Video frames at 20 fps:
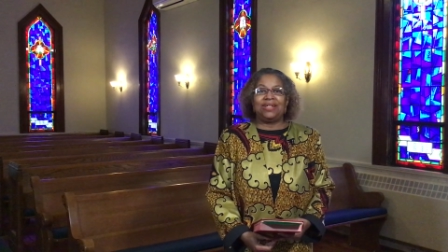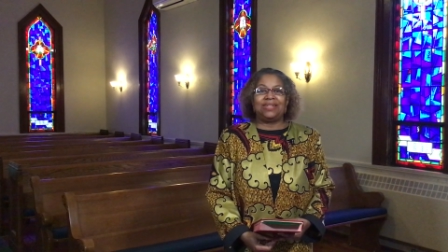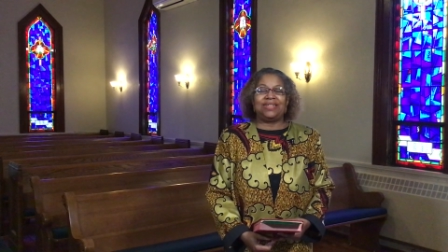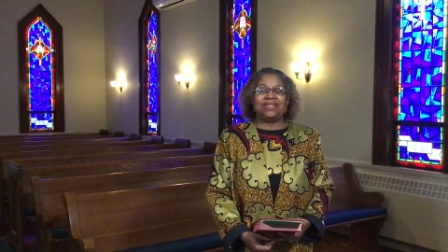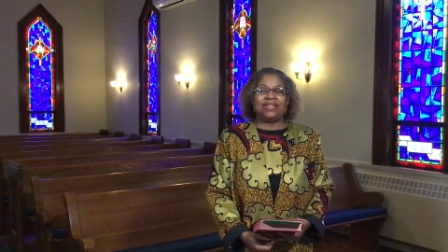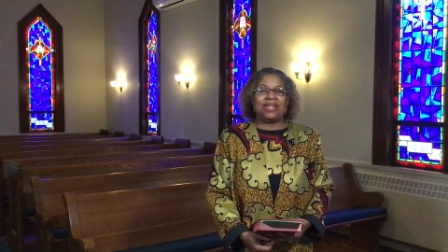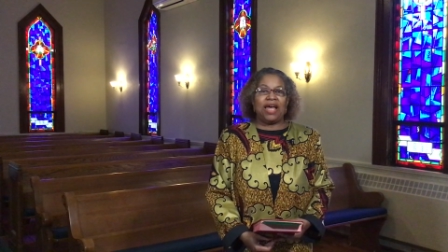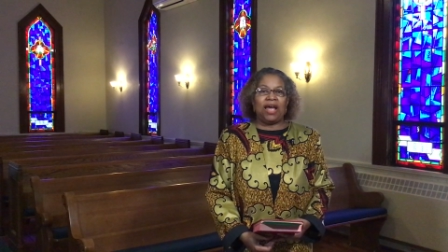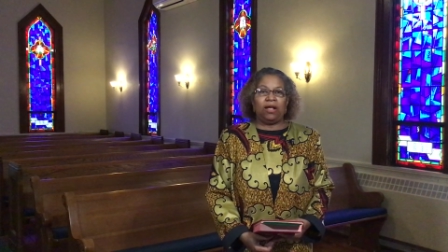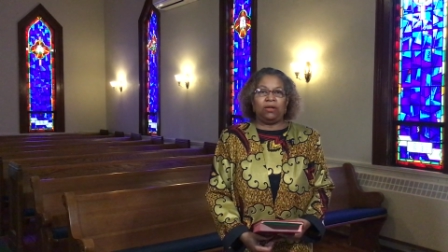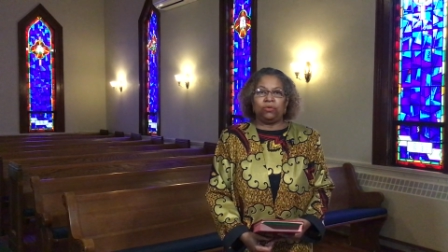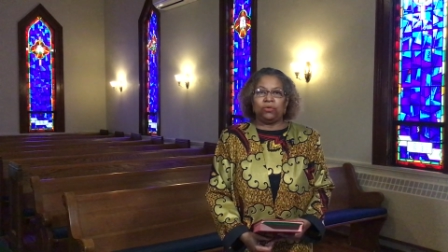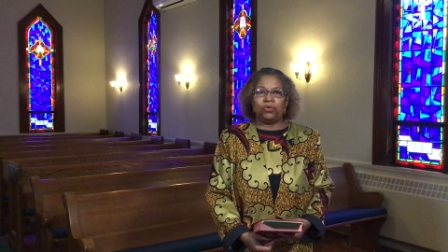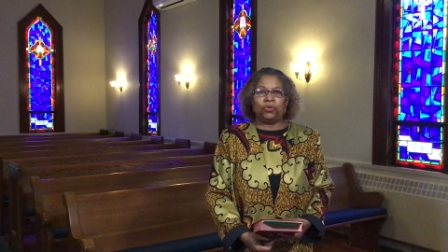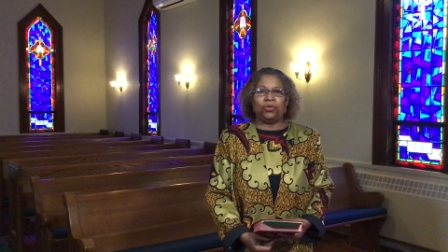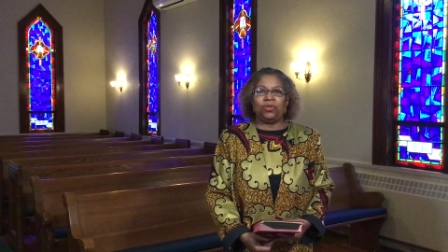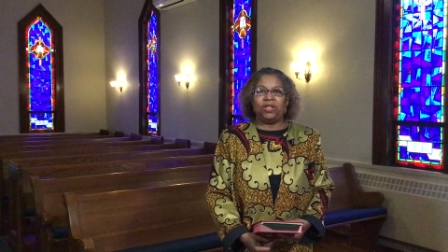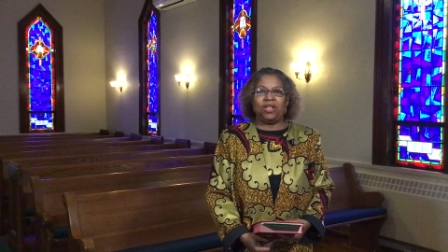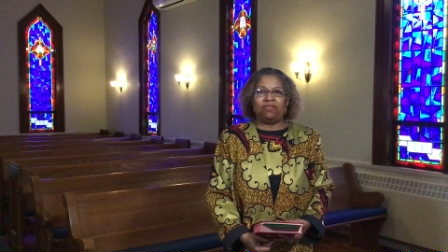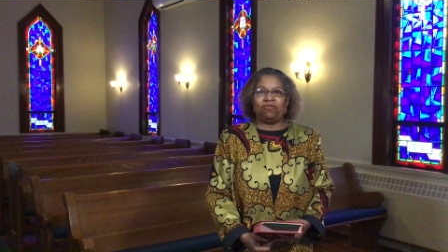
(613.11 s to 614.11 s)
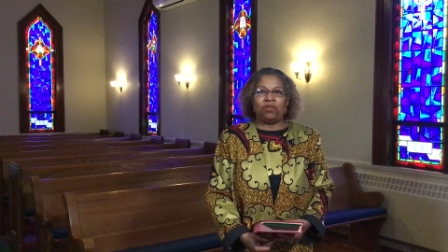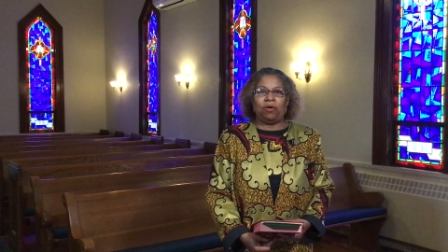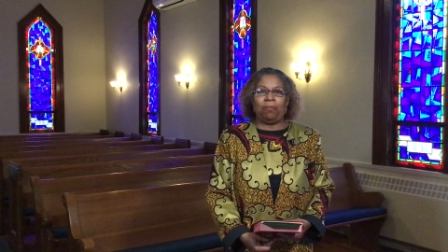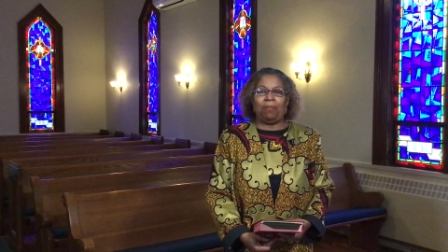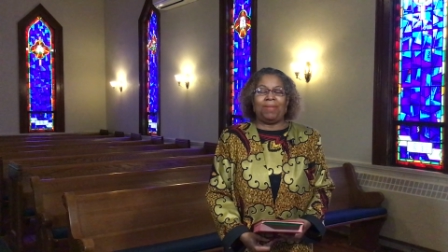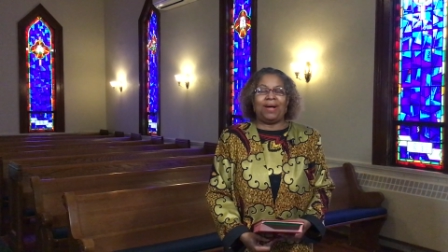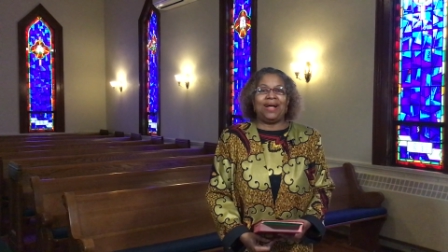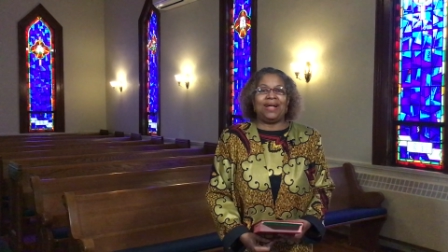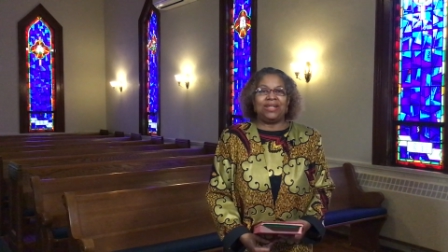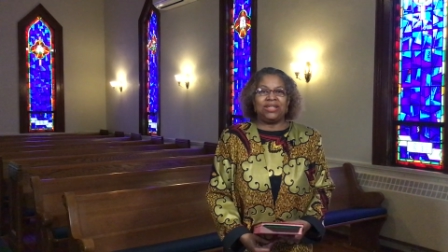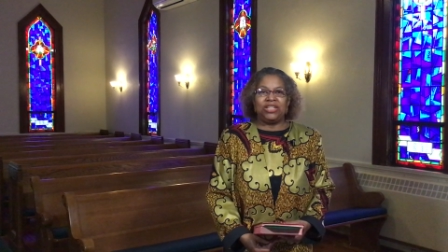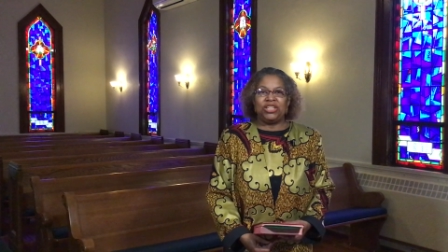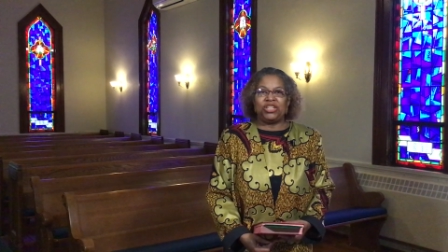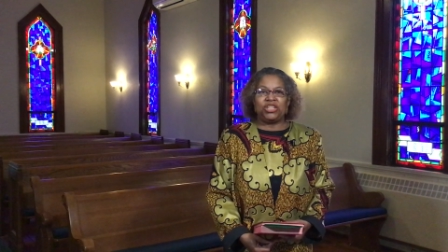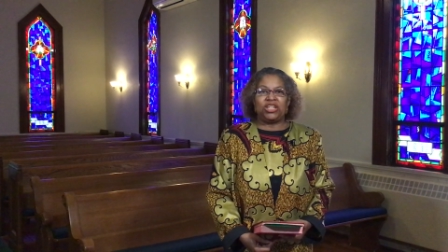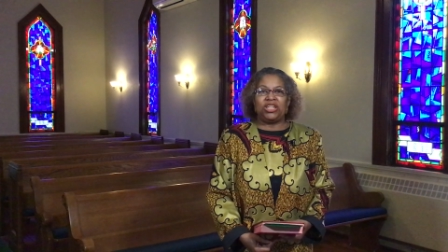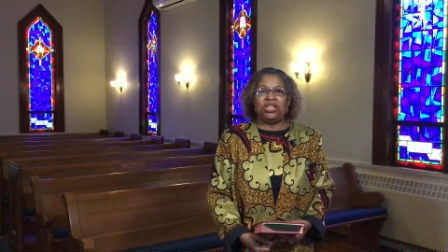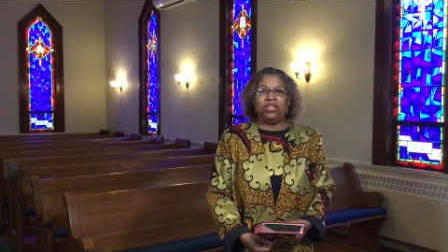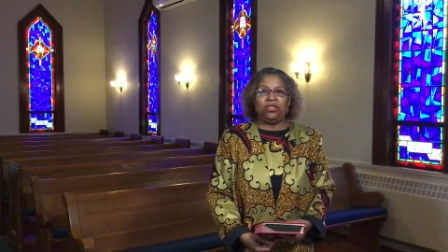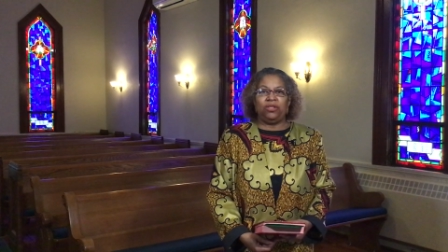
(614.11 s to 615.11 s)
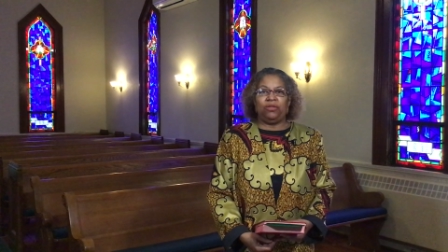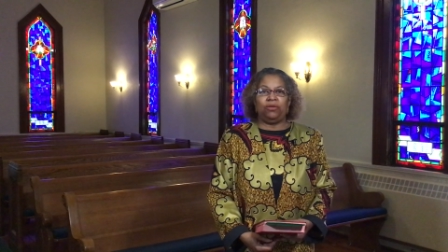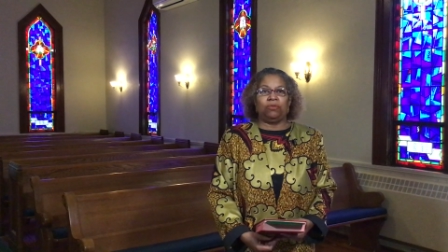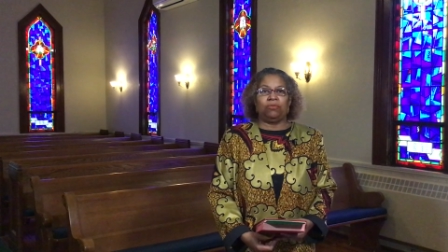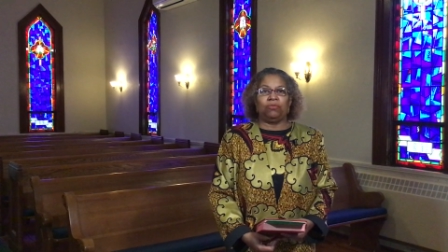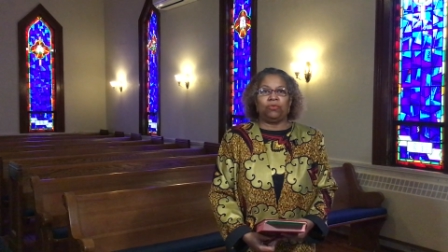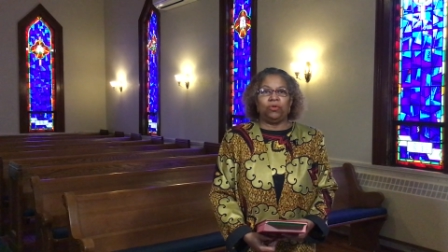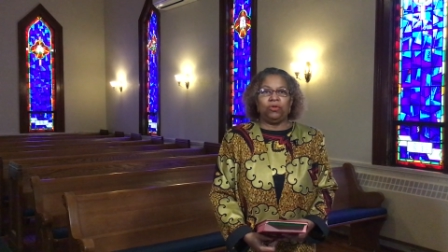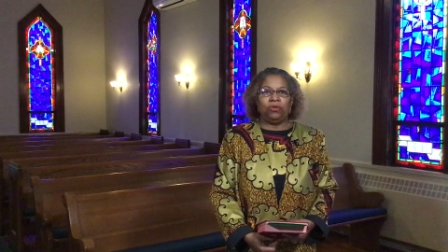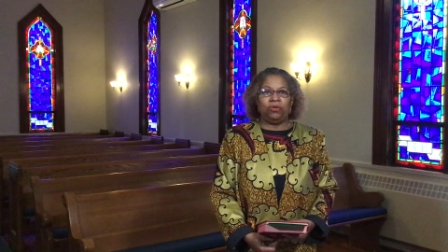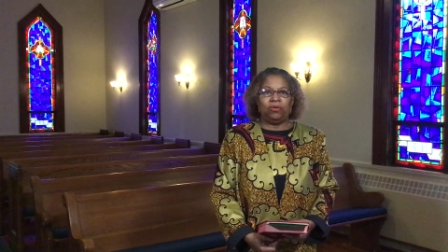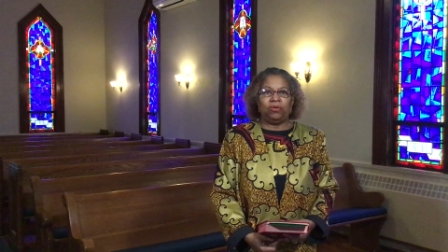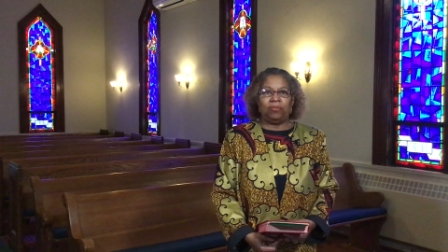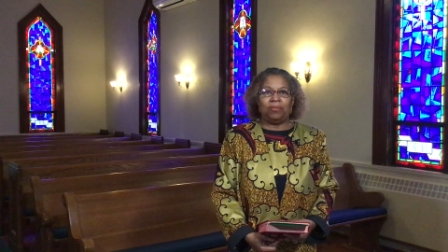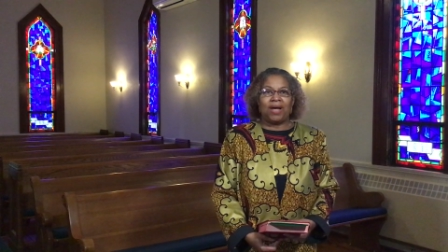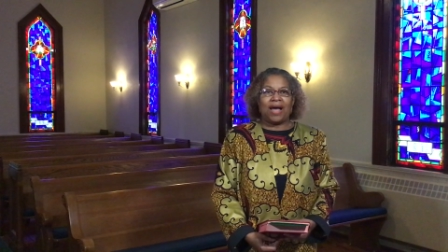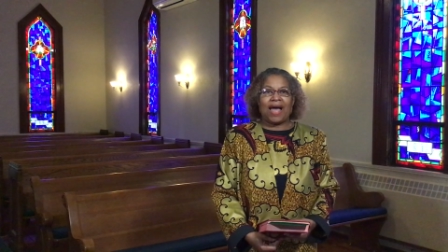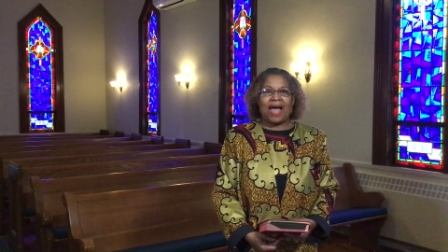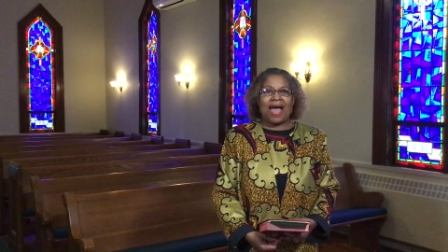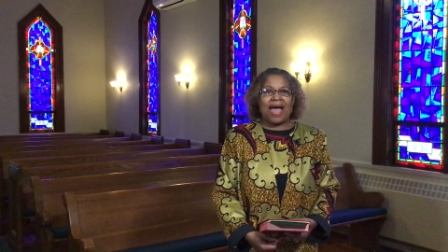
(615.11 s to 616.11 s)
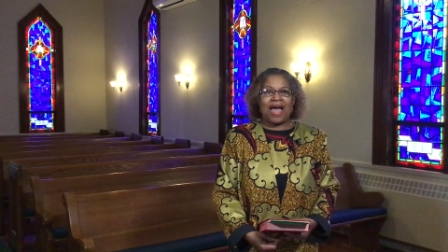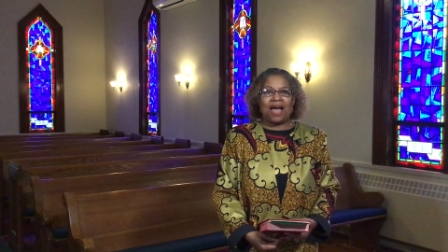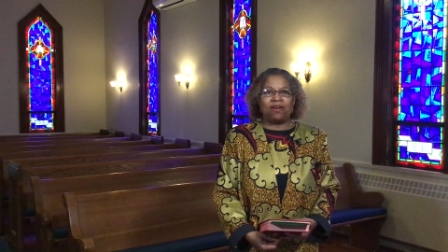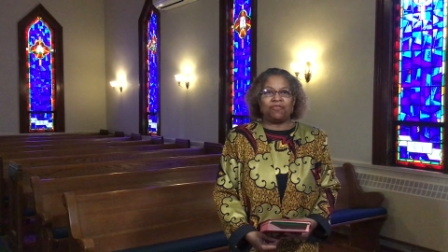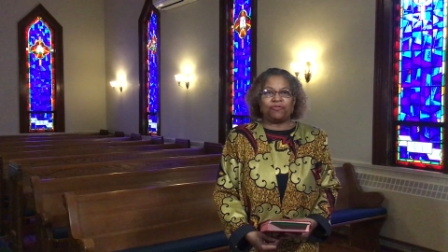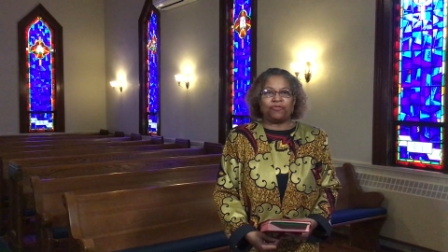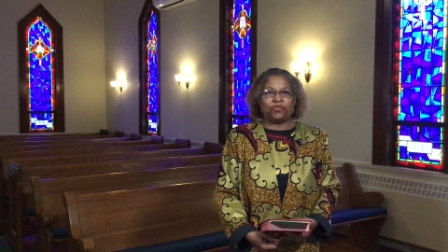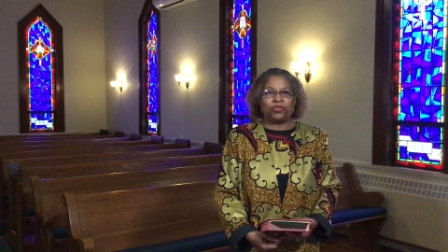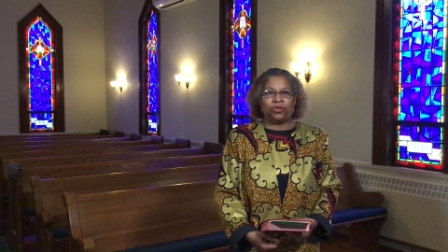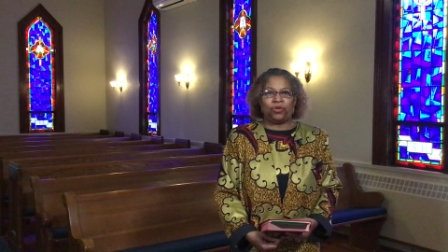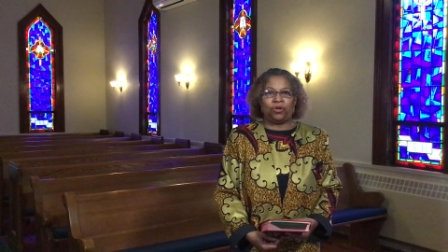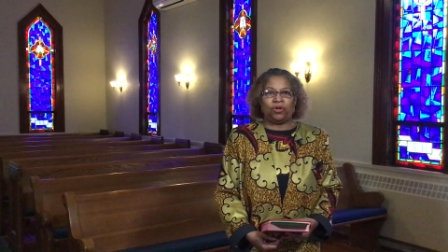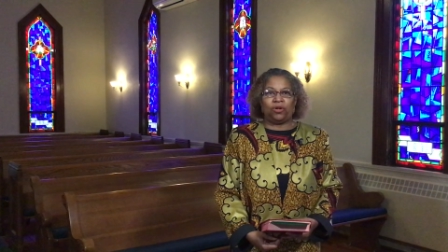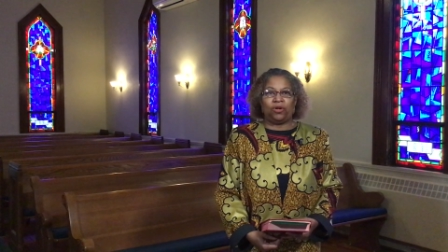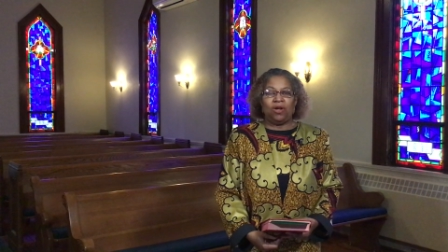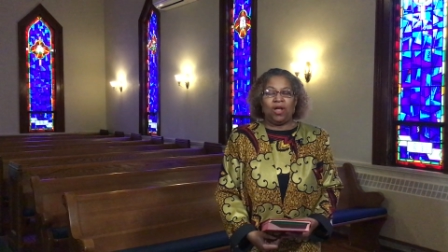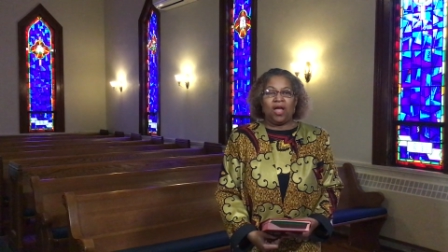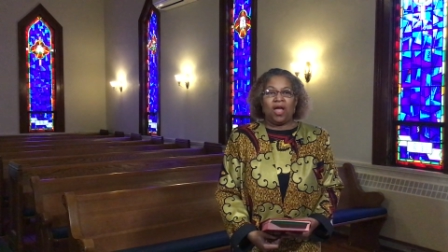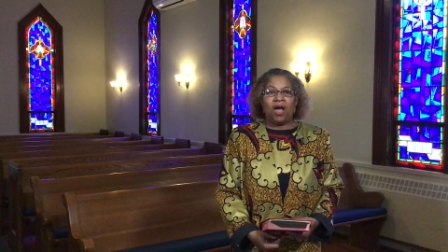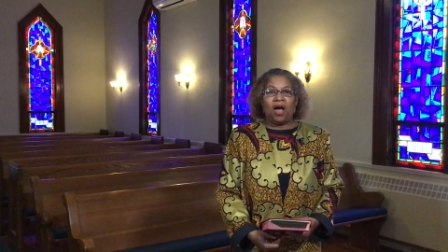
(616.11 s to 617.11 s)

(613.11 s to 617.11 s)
sound or level minds in the room after